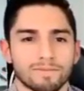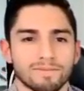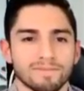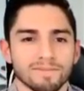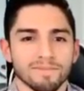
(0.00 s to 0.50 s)

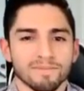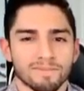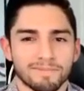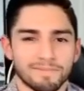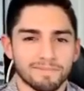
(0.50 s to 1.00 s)

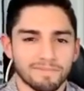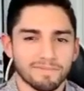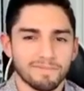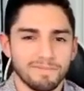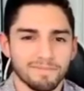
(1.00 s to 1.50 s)

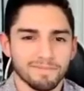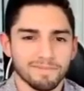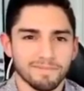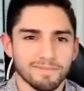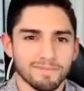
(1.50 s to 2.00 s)

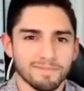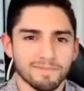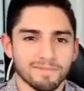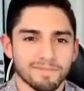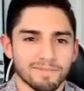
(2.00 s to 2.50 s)

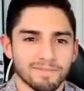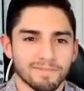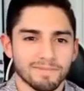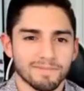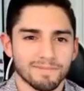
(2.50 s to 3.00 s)

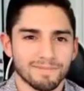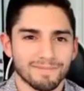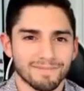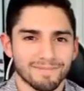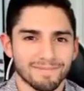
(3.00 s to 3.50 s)

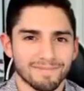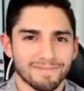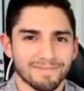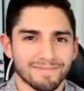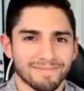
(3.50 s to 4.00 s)

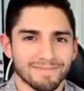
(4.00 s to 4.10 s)
[no speech]